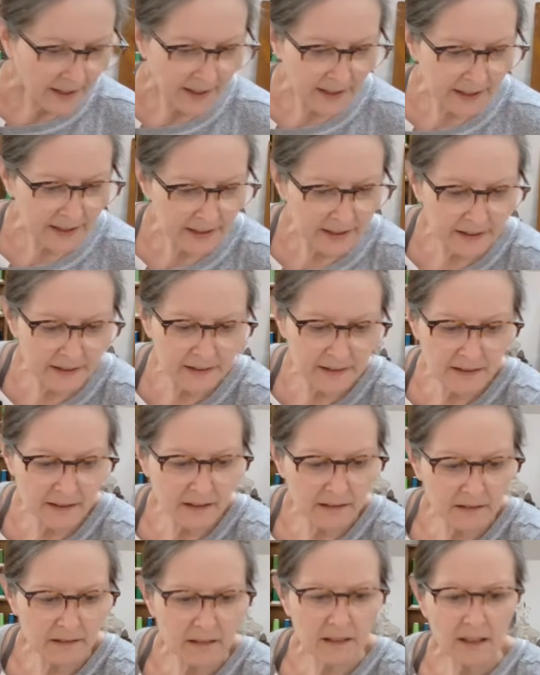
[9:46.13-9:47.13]
And
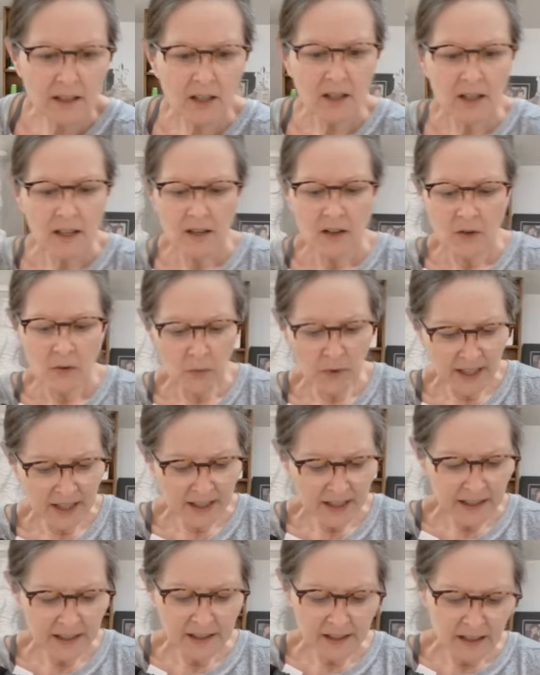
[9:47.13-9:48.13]

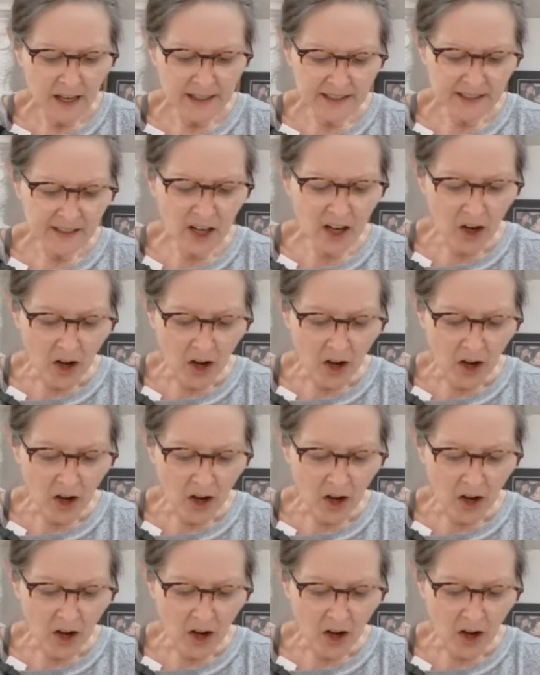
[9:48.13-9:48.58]
it's not